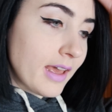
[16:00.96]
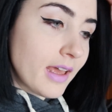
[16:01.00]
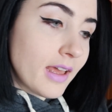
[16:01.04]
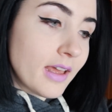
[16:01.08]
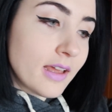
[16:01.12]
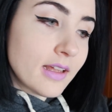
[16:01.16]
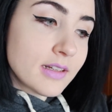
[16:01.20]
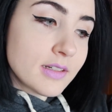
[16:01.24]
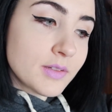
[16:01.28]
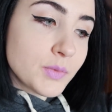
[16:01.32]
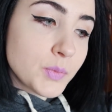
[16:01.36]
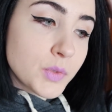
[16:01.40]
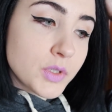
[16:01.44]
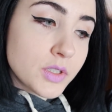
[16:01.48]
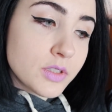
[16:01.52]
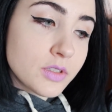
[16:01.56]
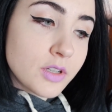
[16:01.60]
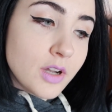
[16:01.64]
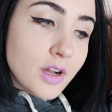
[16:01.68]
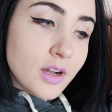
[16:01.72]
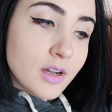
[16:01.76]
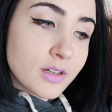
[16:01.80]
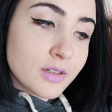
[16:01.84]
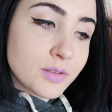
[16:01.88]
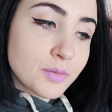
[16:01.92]
and we'll
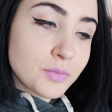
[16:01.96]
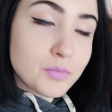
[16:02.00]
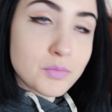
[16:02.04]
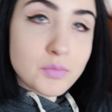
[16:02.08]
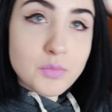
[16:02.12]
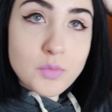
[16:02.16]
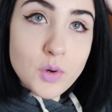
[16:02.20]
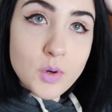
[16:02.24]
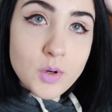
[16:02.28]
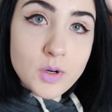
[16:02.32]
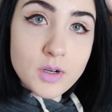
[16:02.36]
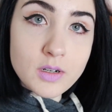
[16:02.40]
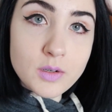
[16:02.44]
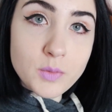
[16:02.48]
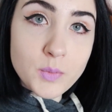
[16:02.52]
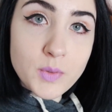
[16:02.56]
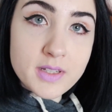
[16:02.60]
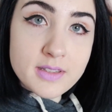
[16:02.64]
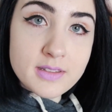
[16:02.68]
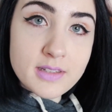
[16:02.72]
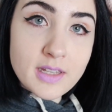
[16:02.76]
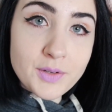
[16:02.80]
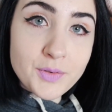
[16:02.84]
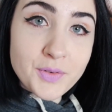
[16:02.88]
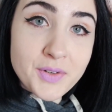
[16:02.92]
talk more
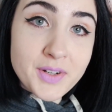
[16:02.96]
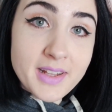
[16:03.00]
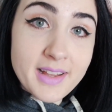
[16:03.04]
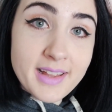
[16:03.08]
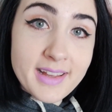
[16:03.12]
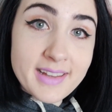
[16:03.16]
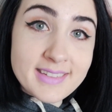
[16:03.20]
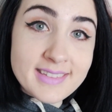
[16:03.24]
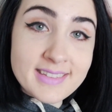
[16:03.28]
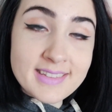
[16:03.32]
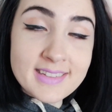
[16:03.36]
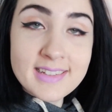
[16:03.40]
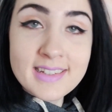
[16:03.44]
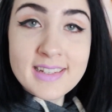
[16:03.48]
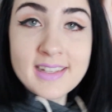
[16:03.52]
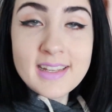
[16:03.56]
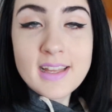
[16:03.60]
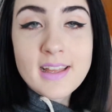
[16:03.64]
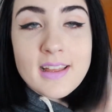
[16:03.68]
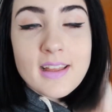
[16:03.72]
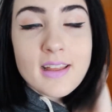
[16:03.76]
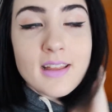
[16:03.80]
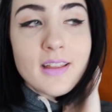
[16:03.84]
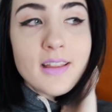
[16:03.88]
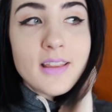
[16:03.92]
once I realize
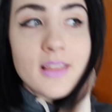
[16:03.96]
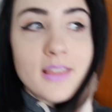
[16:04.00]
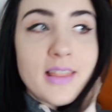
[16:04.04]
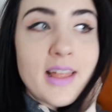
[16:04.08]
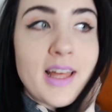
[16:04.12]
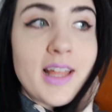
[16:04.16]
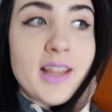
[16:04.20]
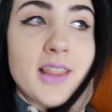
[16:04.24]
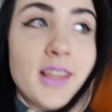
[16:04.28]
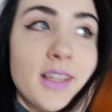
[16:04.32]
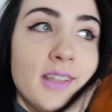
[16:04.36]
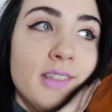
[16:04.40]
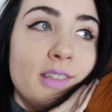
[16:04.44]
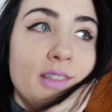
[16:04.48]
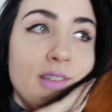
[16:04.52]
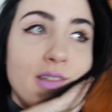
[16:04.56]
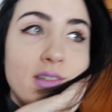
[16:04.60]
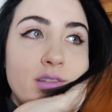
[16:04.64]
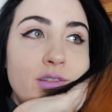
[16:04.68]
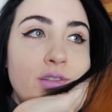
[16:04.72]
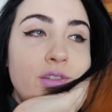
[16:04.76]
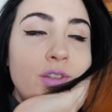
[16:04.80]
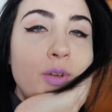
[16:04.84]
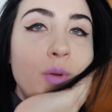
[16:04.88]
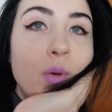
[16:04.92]
that this
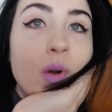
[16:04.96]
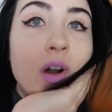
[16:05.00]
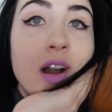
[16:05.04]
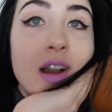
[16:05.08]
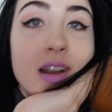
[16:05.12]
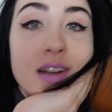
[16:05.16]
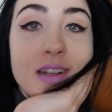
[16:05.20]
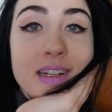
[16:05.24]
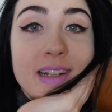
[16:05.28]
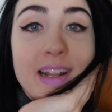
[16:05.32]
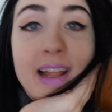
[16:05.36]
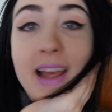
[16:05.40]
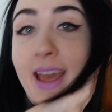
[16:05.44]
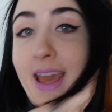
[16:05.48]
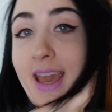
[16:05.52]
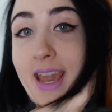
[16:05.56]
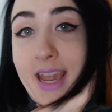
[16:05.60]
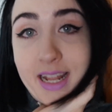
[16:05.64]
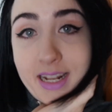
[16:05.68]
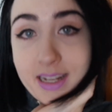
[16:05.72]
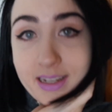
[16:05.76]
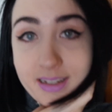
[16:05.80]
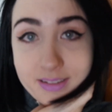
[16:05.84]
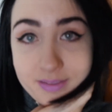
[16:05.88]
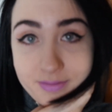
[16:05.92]
is too hard and I
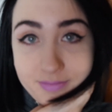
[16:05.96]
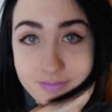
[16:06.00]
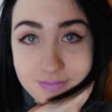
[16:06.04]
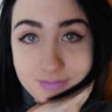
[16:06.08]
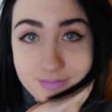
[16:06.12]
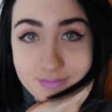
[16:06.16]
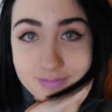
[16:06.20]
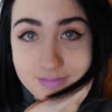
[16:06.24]
hate it.